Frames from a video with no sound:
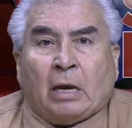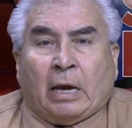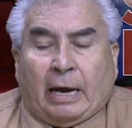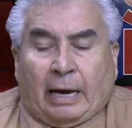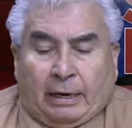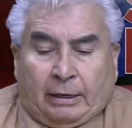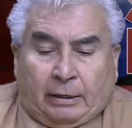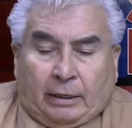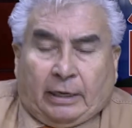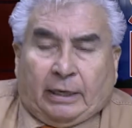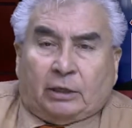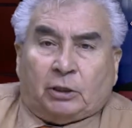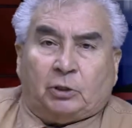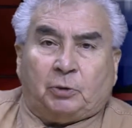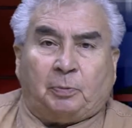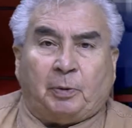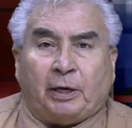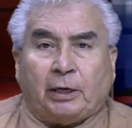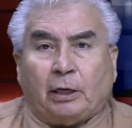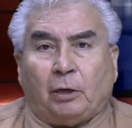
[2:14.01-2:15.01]
And in
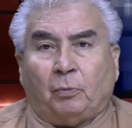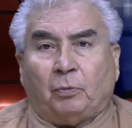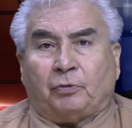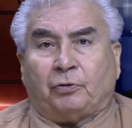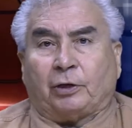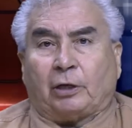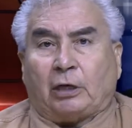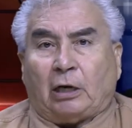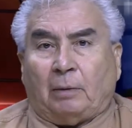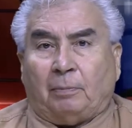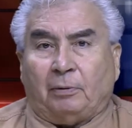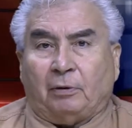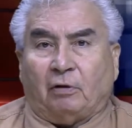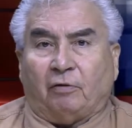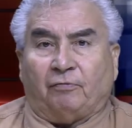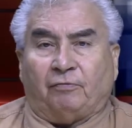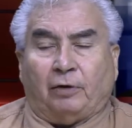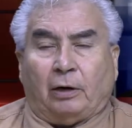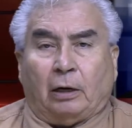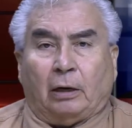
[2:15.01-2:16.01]
speaking with a couple
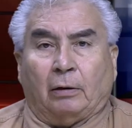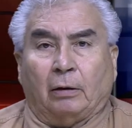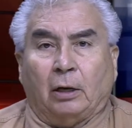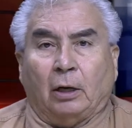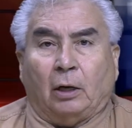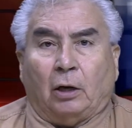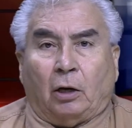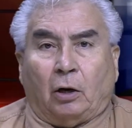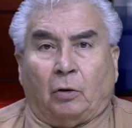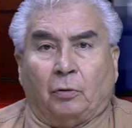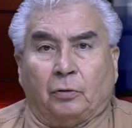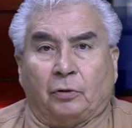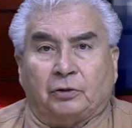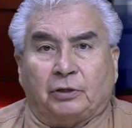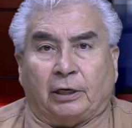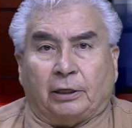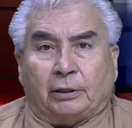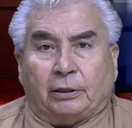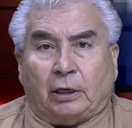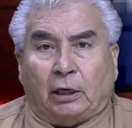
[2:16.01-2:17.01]
of uh, owners
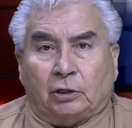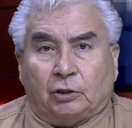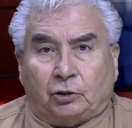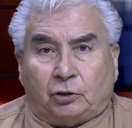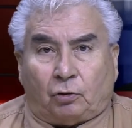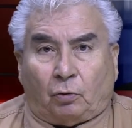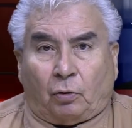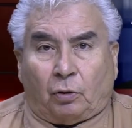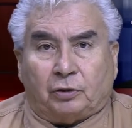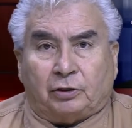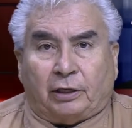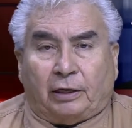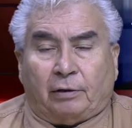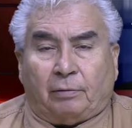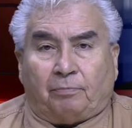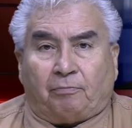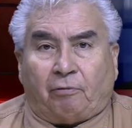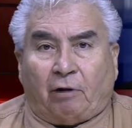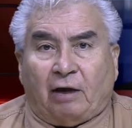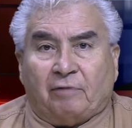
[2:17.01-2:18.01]
at gun stores
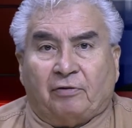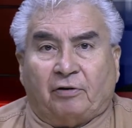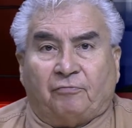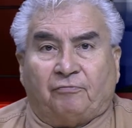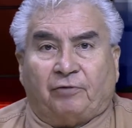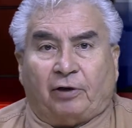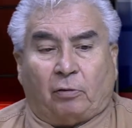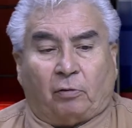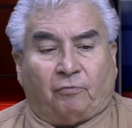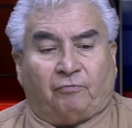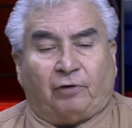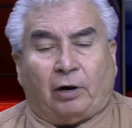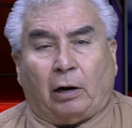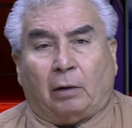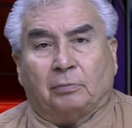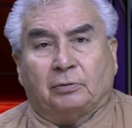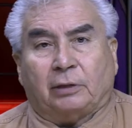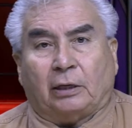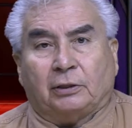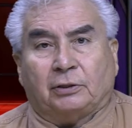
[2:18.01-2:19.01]
and private federal
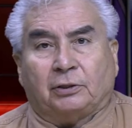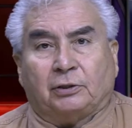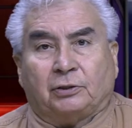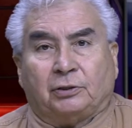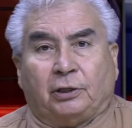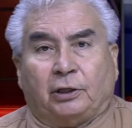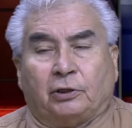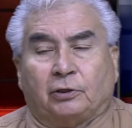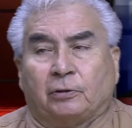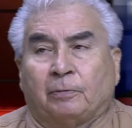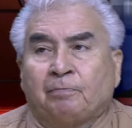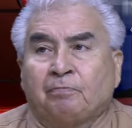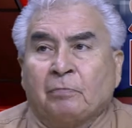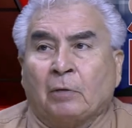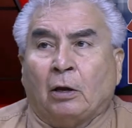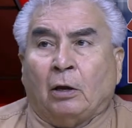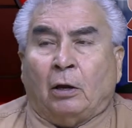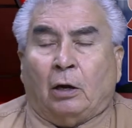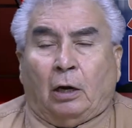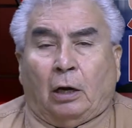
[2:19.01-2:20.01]
firearms
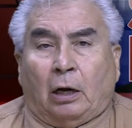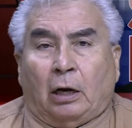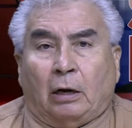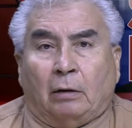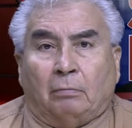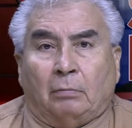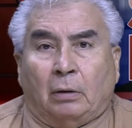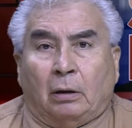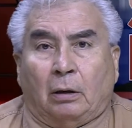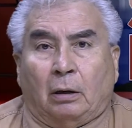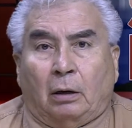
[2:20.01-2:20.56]
licensees, um,